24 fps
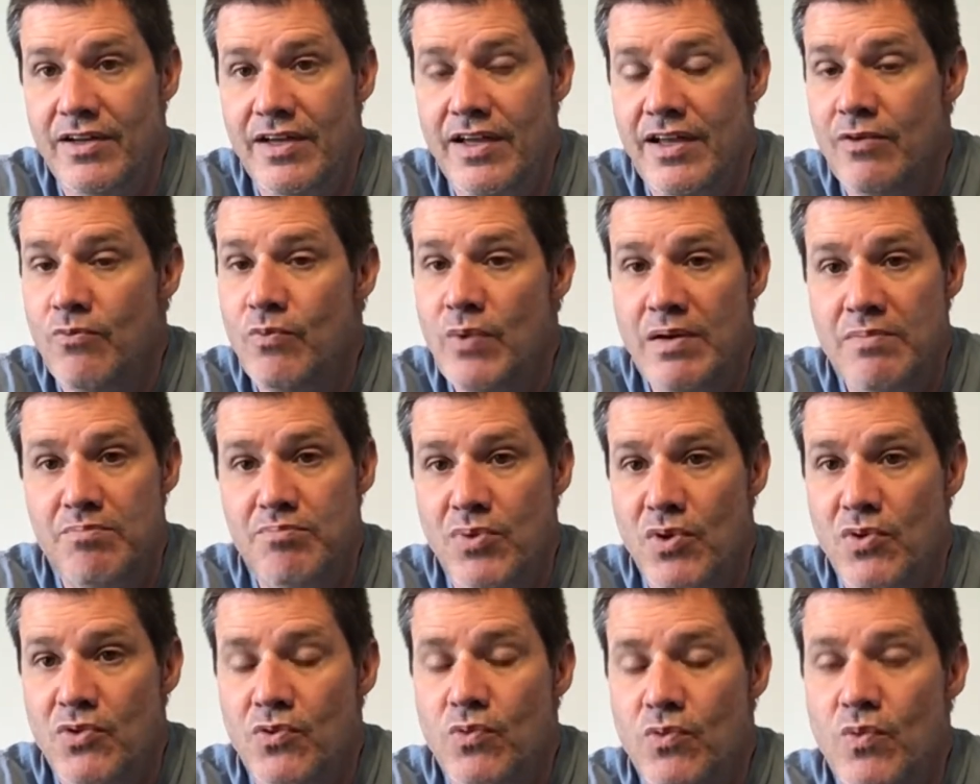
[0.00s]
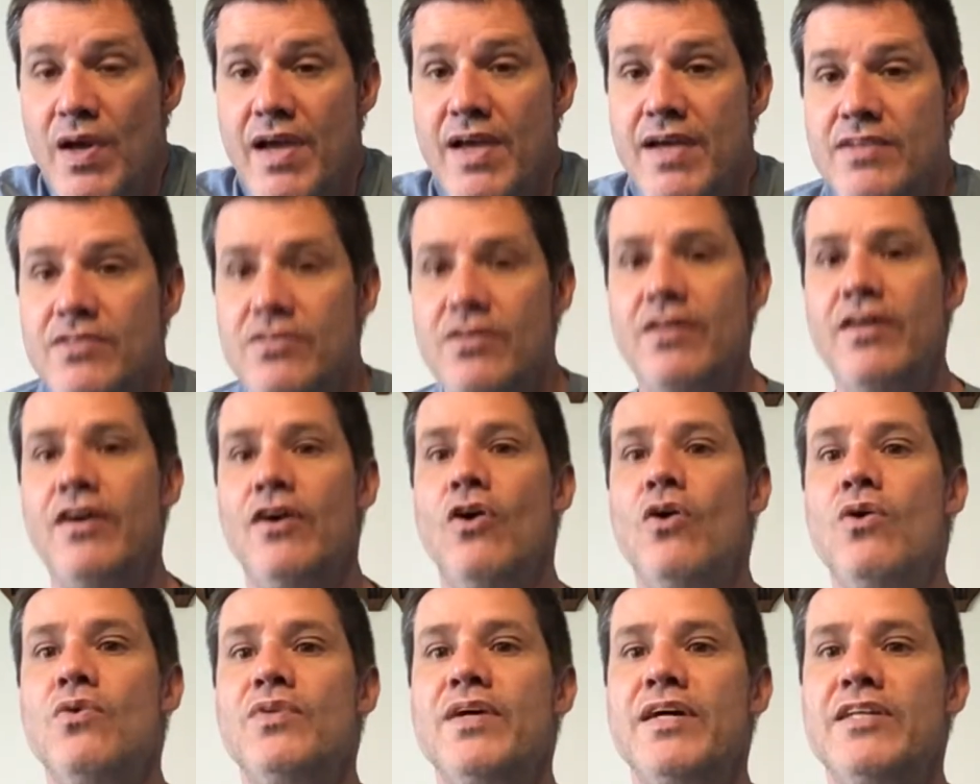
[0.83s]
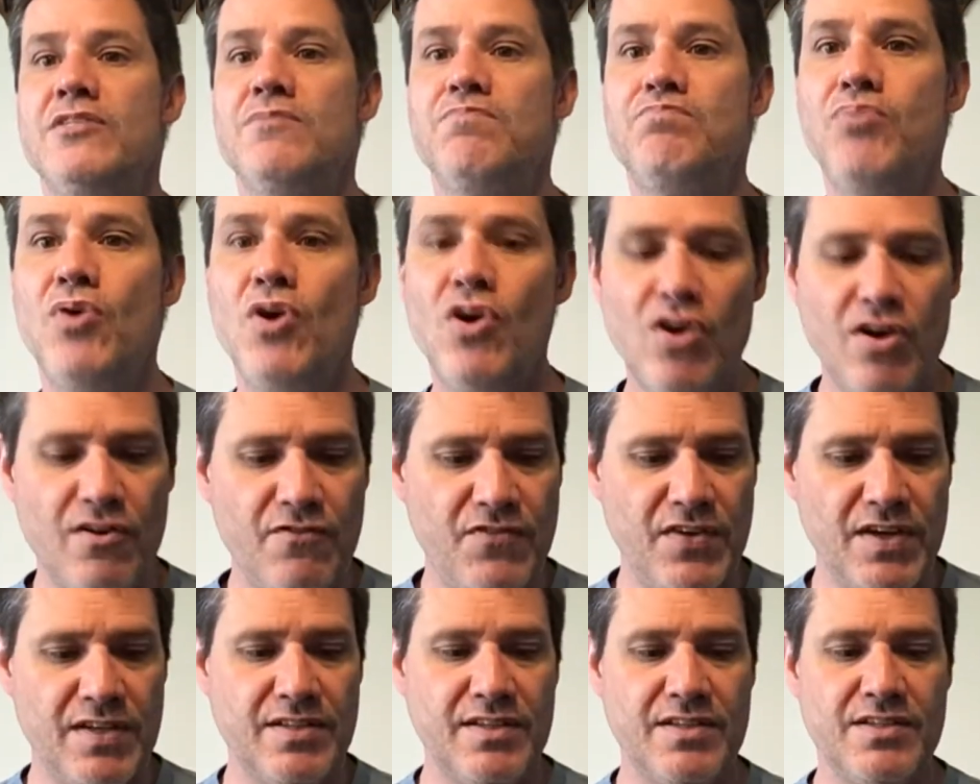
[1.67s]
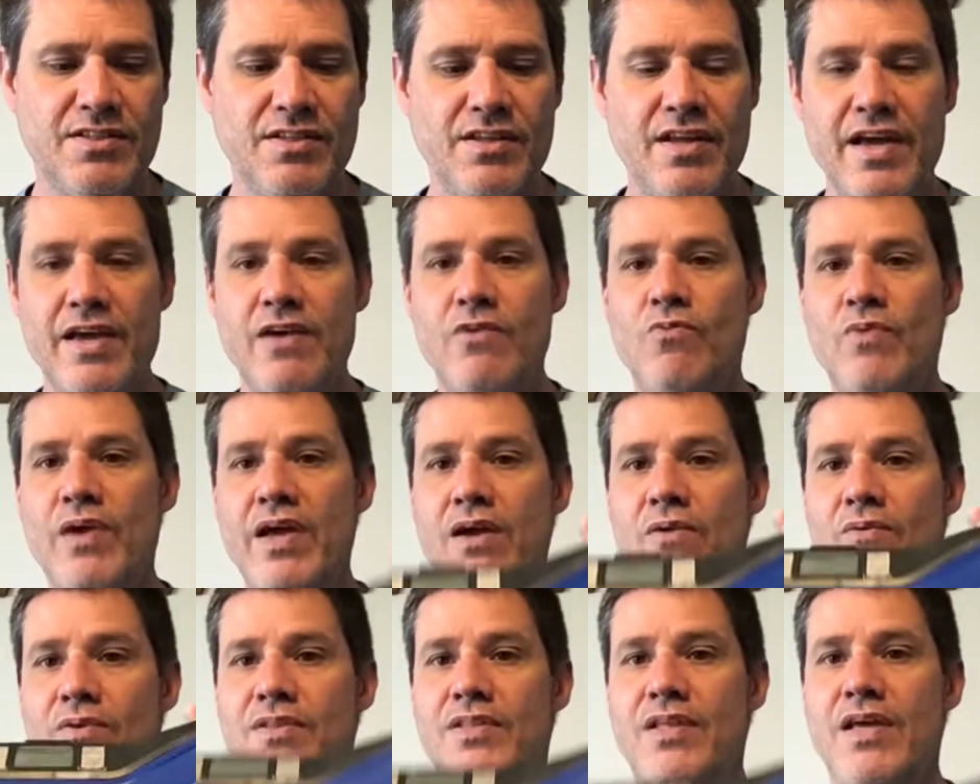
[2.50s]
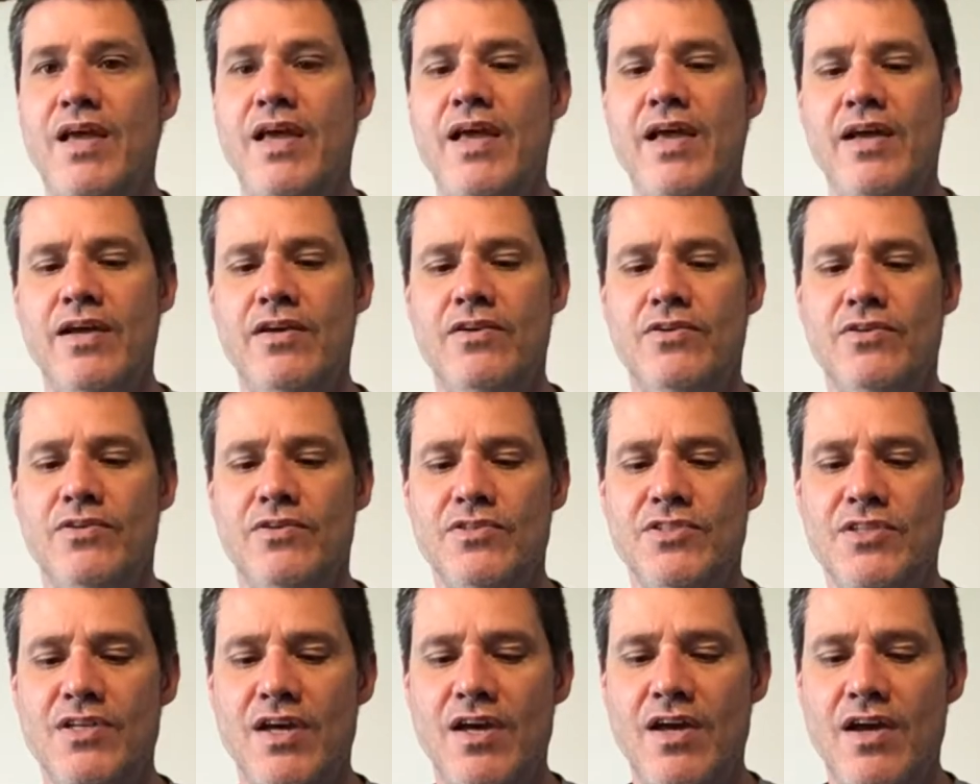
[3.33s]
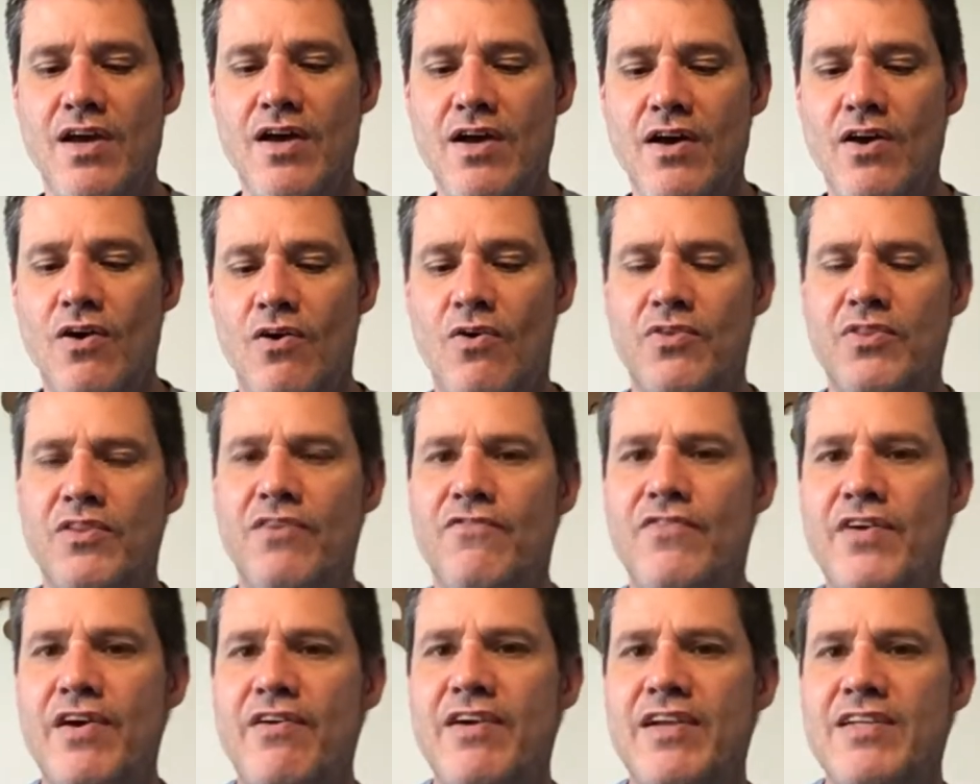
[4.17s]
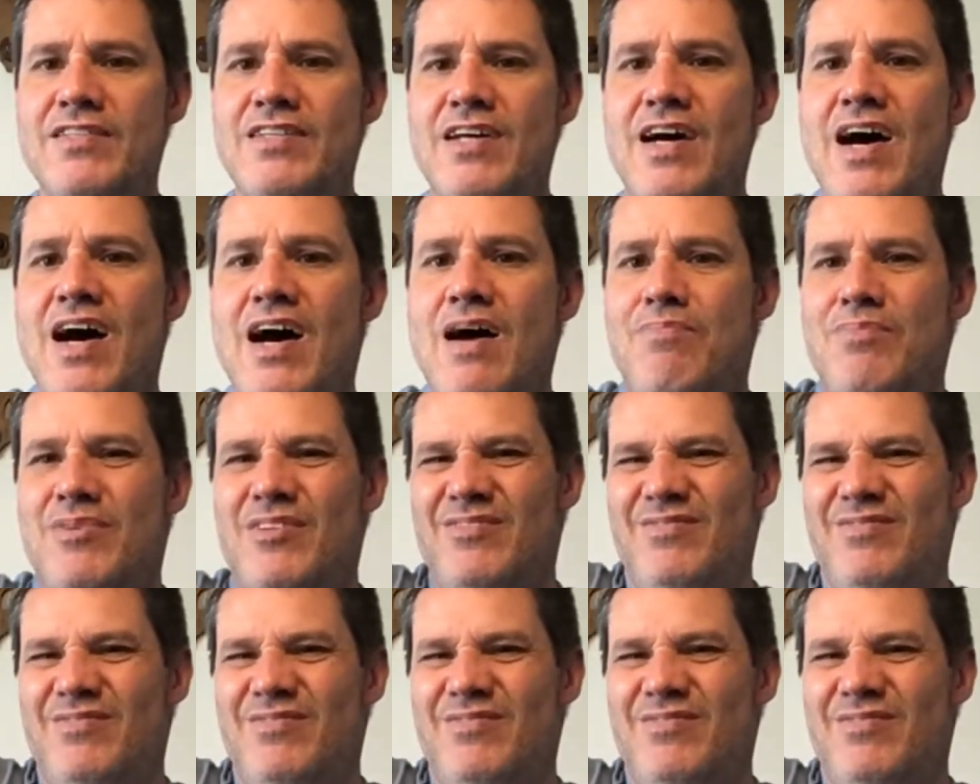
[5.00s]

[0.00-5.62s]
It went both ways. So I'm like, oh, that's perfect. It's lightweight with the handles on the very top.